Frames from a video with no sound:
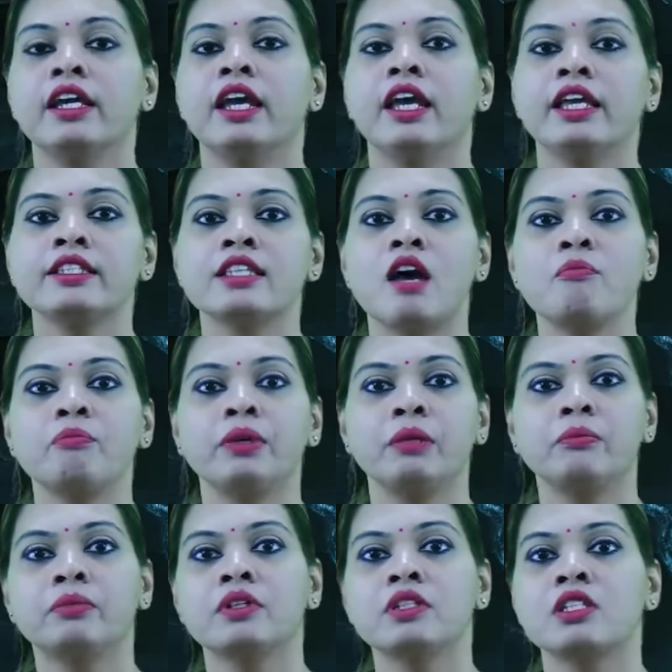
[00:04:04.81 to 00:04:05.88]
Exam
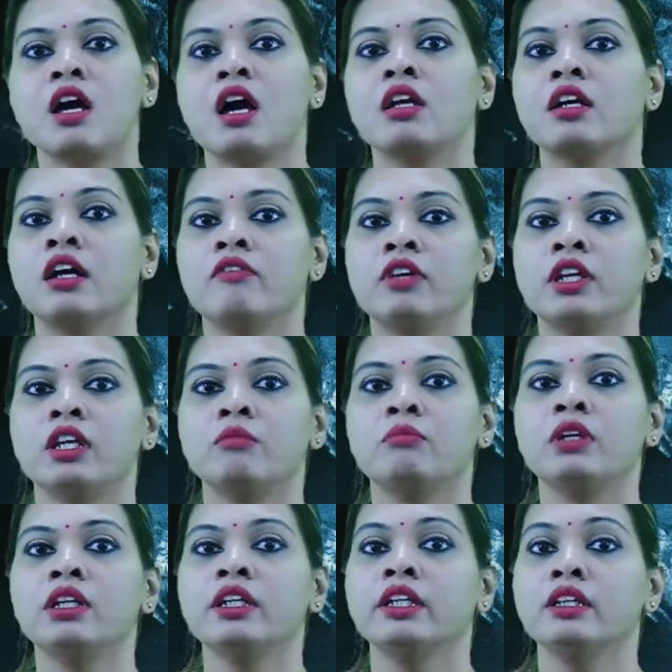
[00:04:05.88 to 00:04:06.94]
papers are
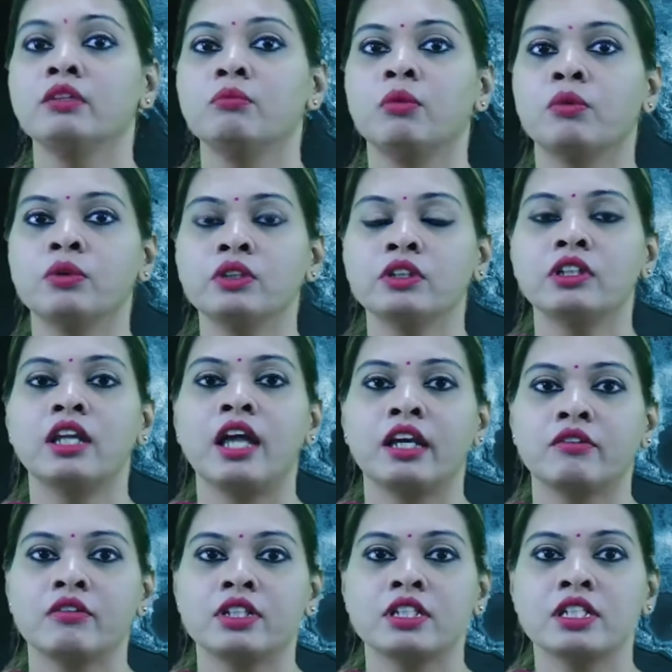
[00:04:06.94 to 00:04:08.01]
available in both
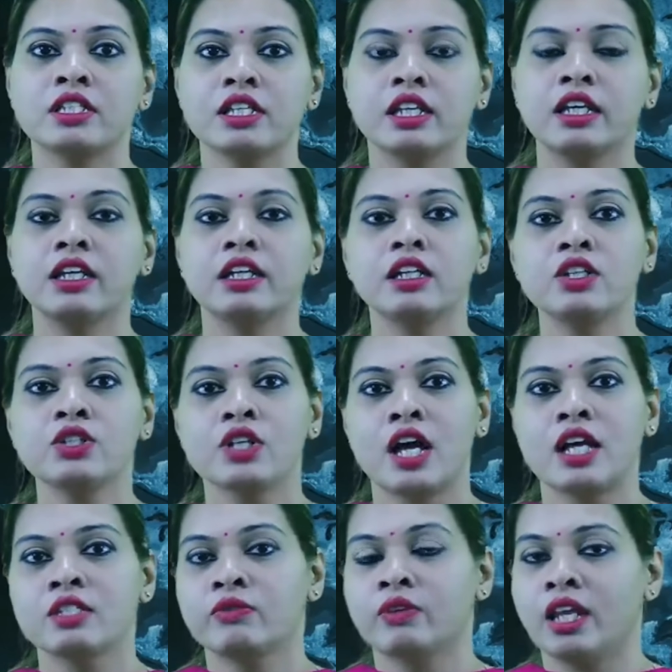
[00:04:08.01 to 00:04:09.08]
languages, English
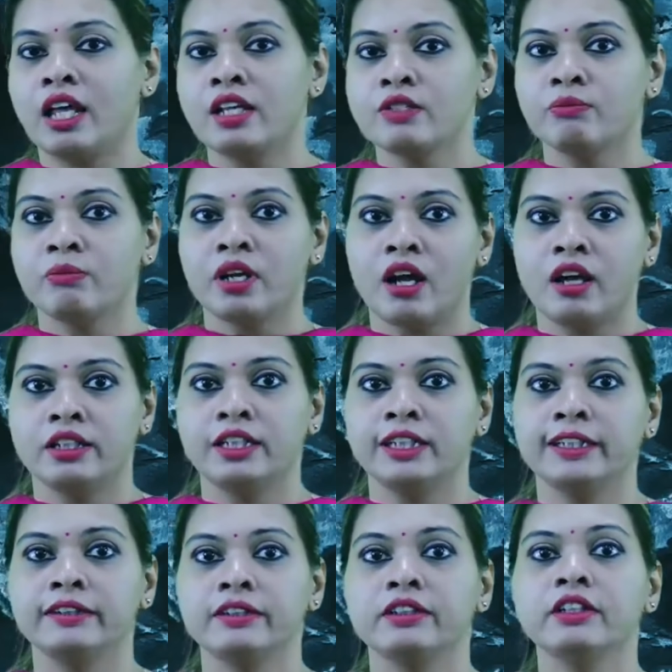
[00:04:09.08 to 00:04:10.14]
as well as Marathi.
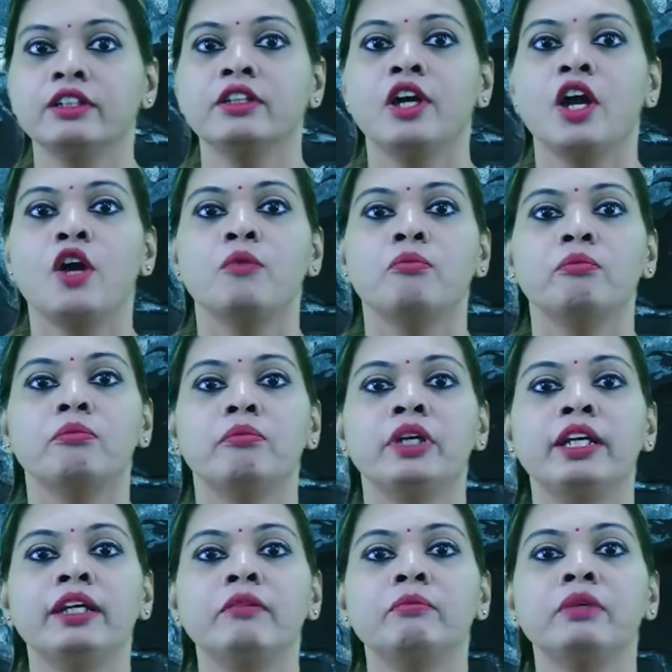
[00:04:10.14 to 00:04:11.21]

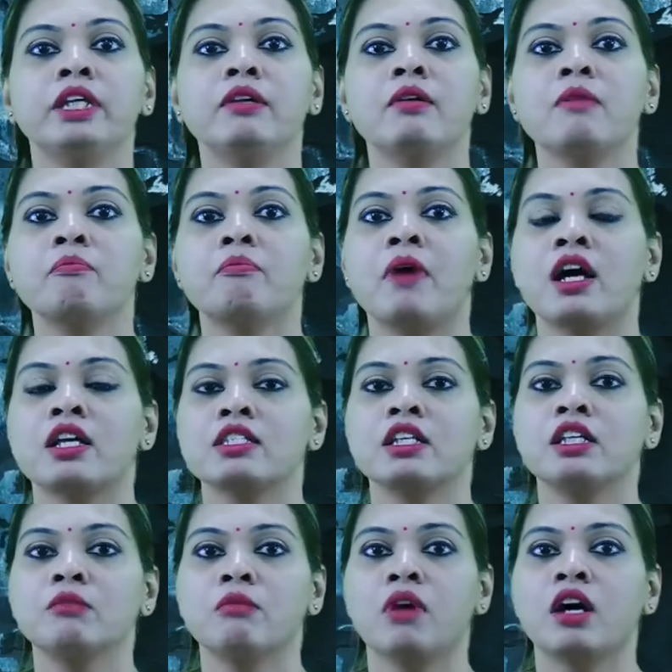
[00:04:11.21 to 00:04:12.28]
Minimum
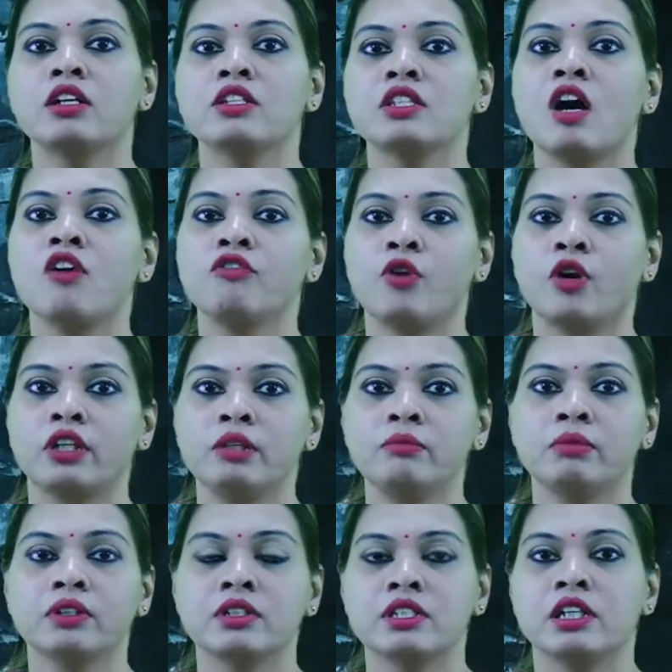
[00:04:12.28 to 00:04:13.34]
passing marks are
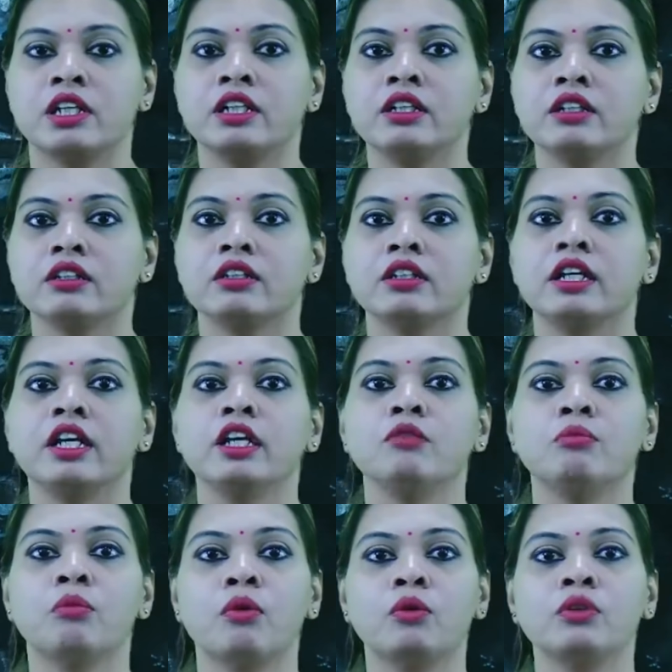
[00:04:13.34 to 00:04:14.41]
40% in
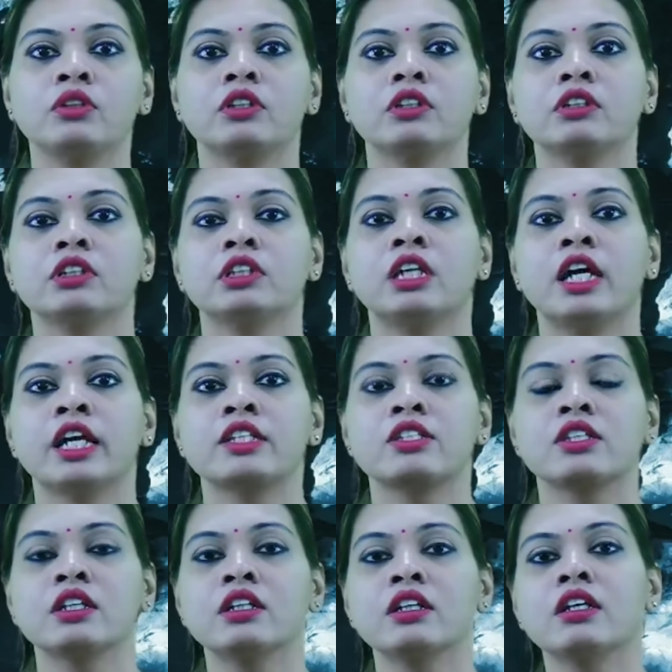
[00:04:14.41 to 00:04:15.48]
both the
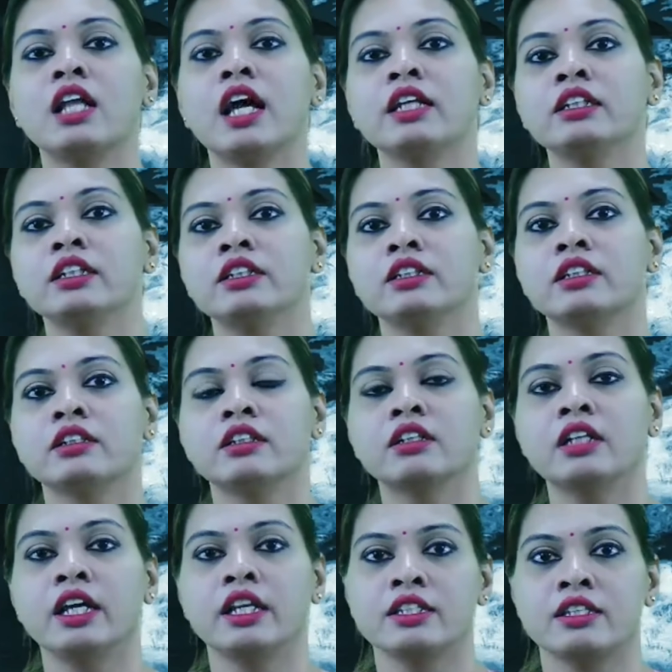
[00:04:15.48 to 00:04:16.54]
external and internal
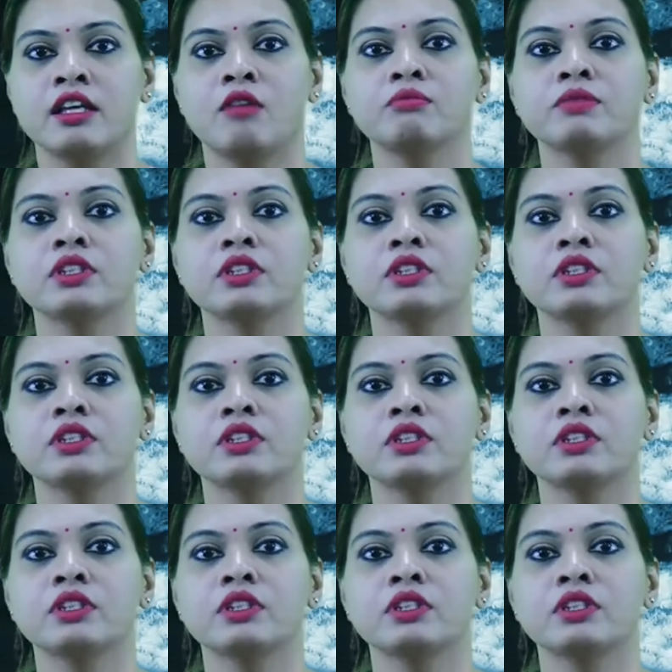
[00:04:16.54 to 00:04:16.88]
exam.